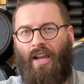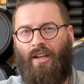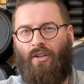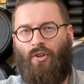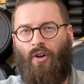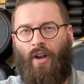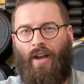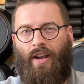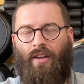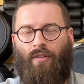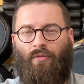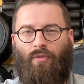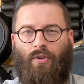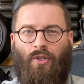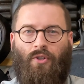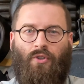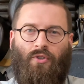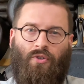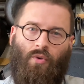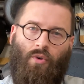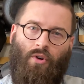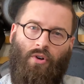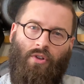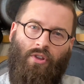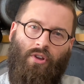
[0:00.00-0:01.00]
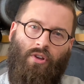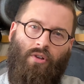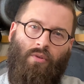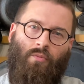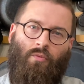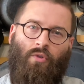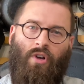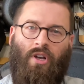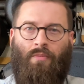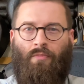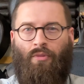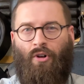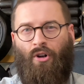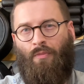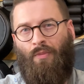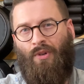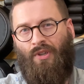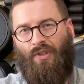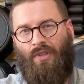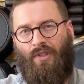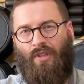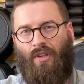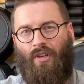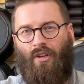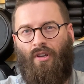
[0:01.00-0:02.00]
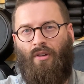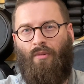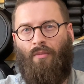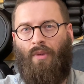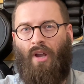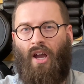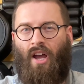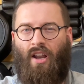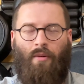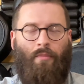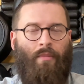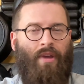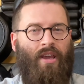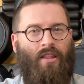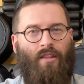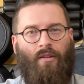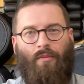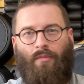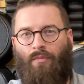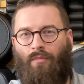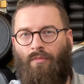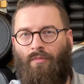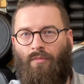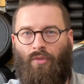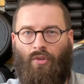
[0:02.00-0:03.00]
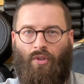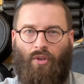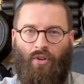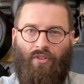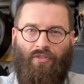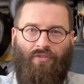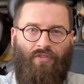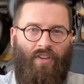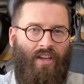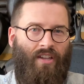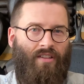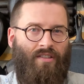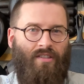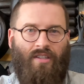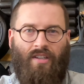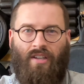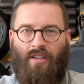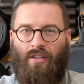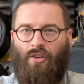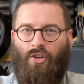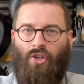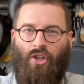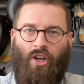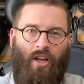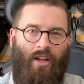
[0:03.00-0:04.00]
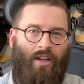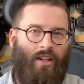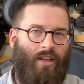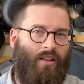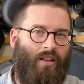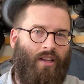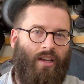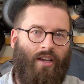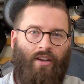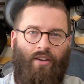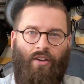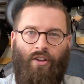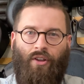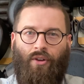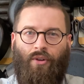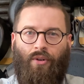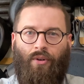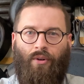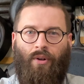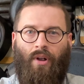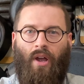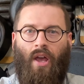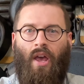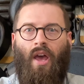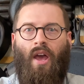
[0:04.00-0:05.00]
try to restore them, repurpose them, kind of make them look fancy and shiny like new.